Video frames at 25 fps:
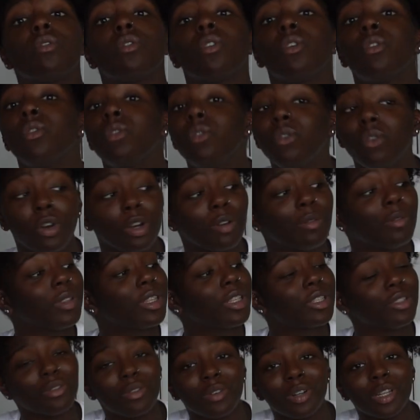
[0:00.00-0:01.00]
if you have the
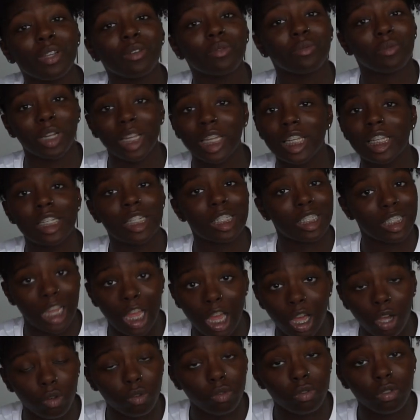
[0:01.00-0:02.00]
formulas already
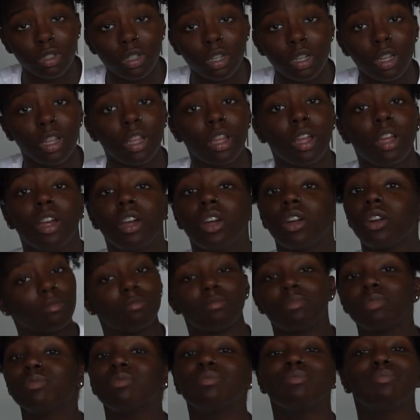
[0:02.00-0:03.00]
written down,
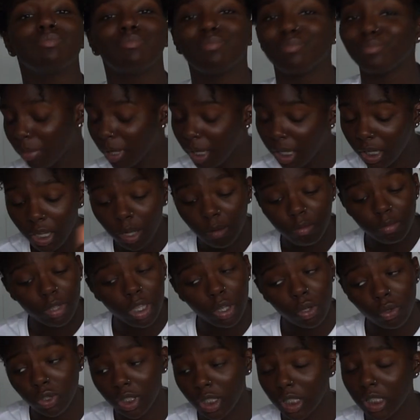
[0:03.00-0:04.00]
baby, just
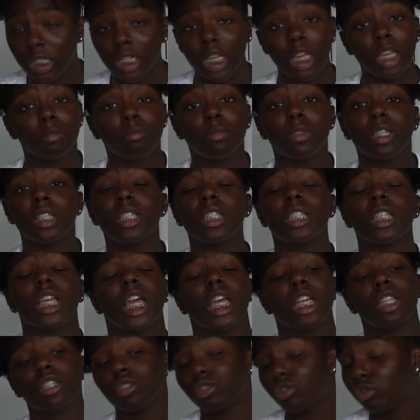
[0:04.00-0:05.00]
pick up those
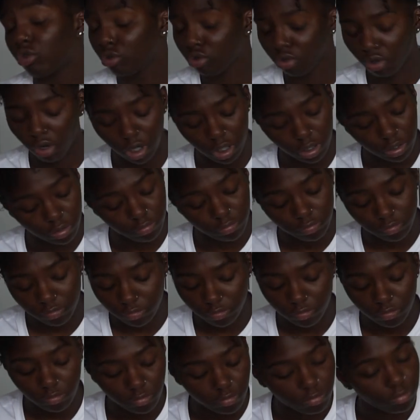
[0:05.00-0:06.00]
assignments and
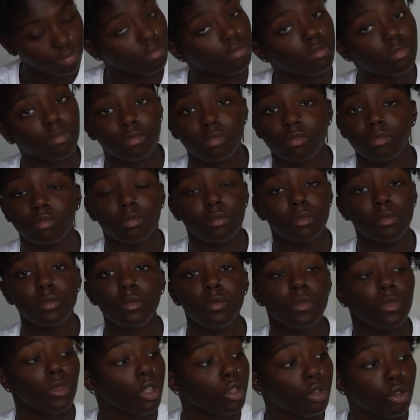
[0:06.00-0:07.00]
start,
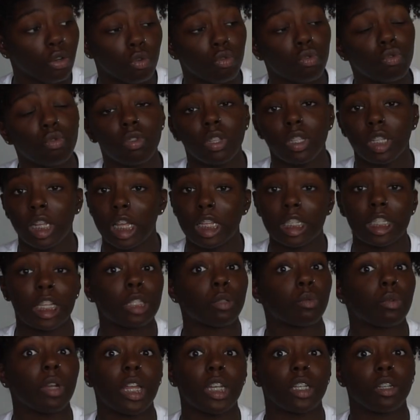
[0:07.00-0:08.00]
do the
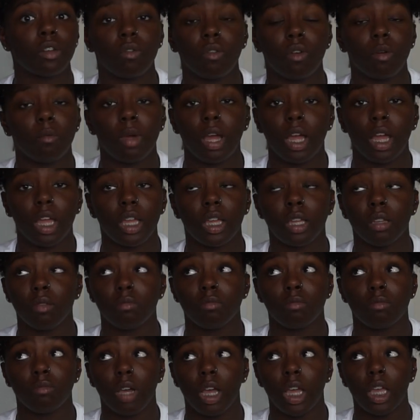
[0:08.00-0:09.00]
test. That's what I did for
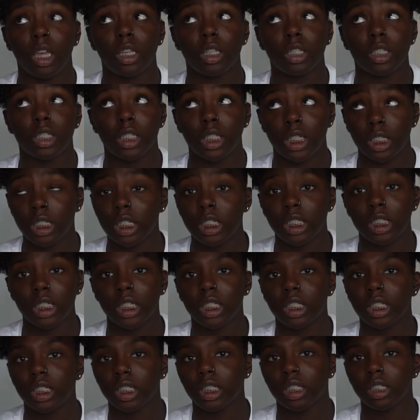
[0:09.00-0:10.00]
my
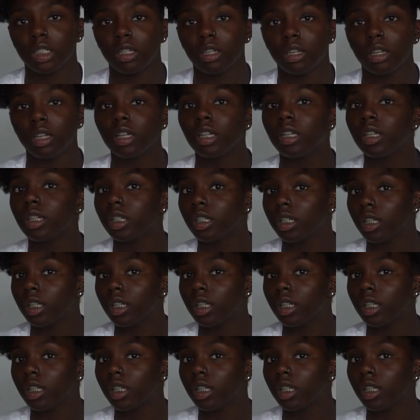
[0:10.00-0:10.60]
statistics